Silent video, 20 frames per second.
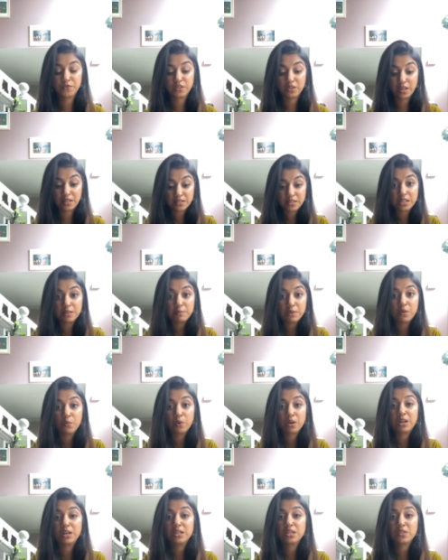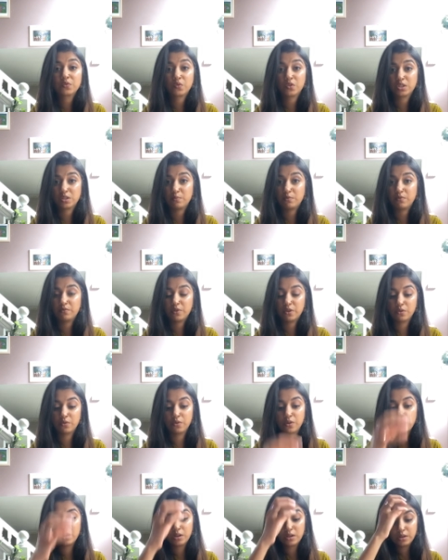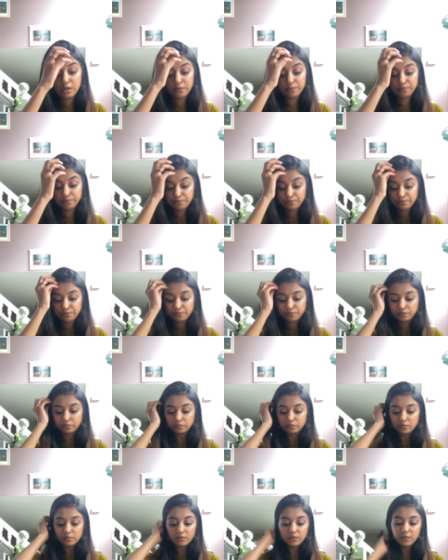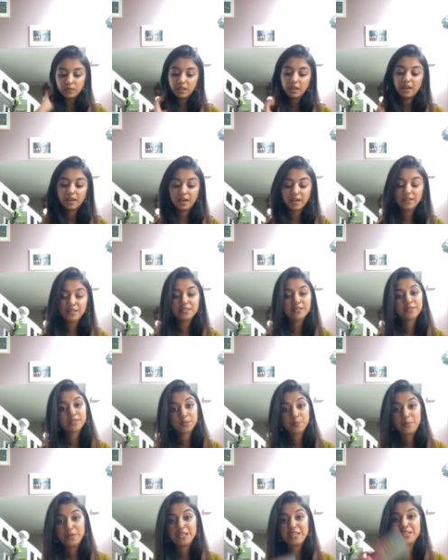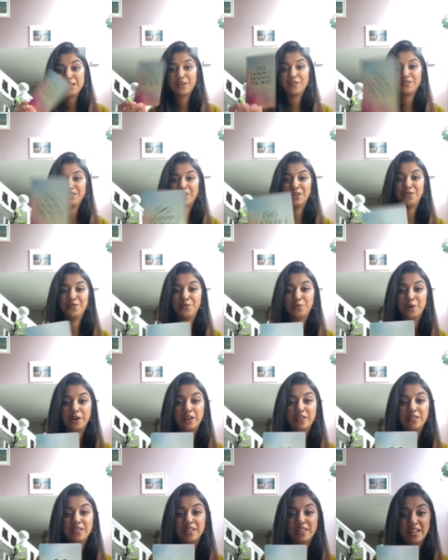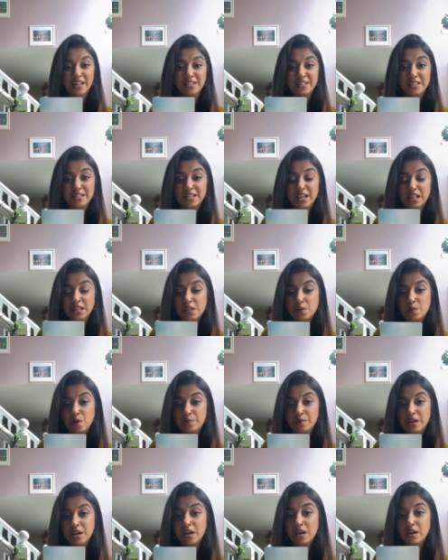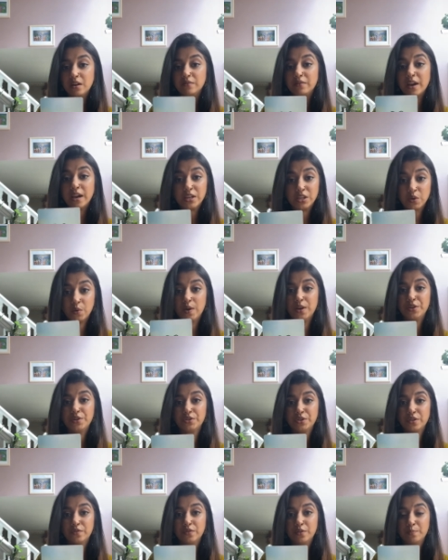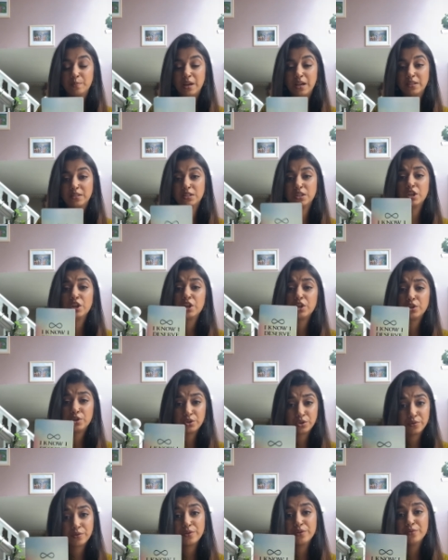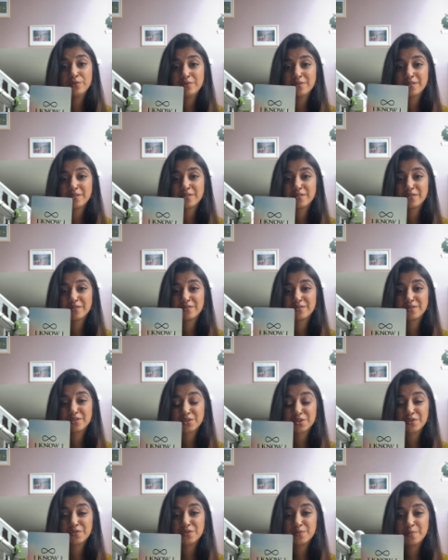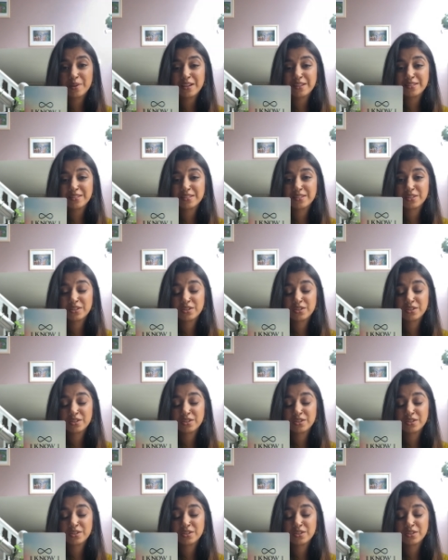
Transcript: So that's going to be what it is for some of you. And speaking of self-worth, that's exactly why we have I know I deserve the best. Do you deserve the best?